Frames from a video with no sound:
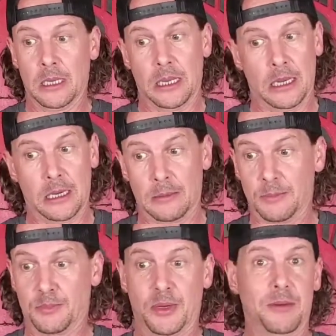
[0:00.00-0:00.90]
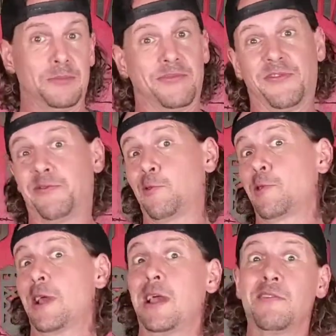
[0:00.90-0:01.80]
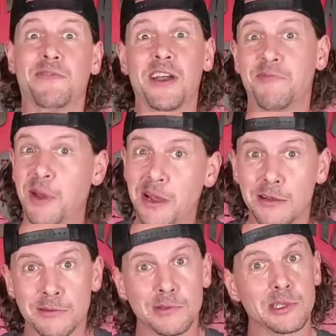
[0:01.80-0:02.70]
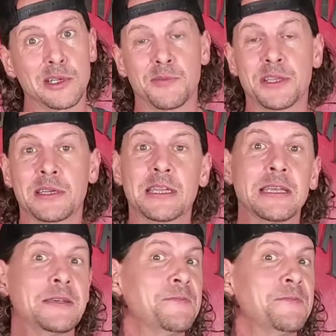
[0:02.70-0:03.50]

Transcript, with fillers: Uh, I'm four and a half, five pounds, something.